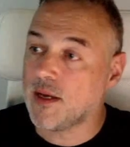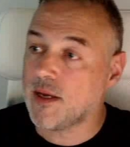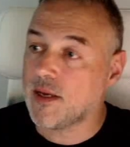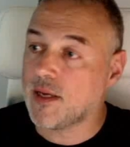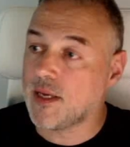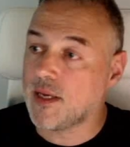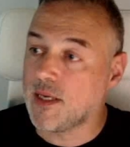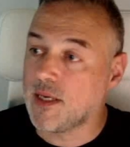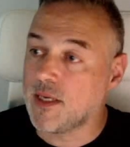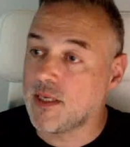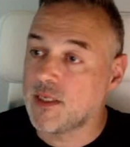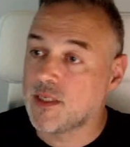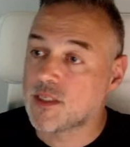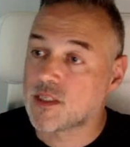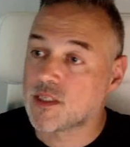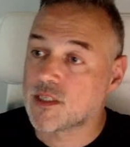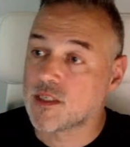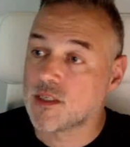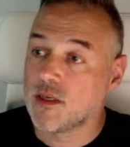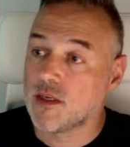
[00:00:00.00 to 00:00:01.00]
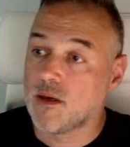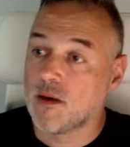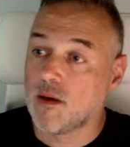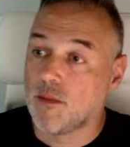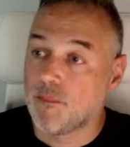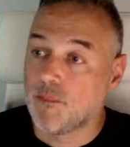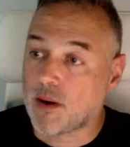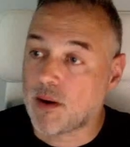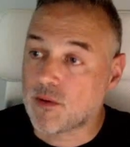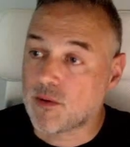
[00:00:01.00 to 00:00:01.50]
is
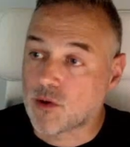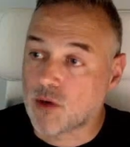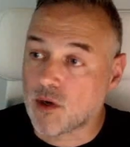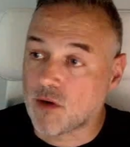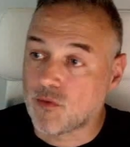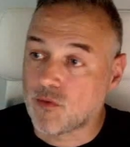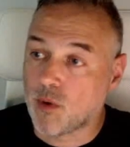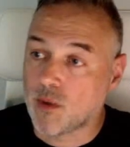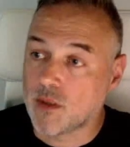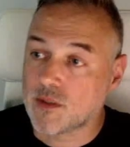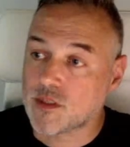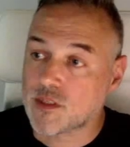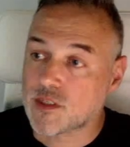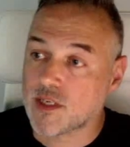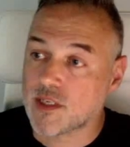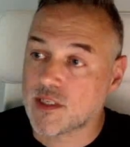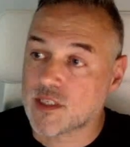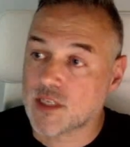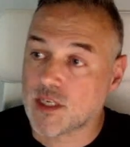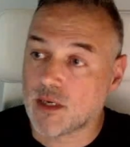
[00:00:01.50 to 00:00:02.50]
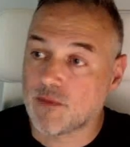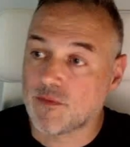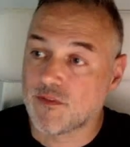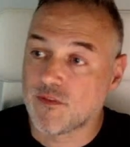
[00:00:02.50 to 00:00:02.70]
Paragraph 1, setup,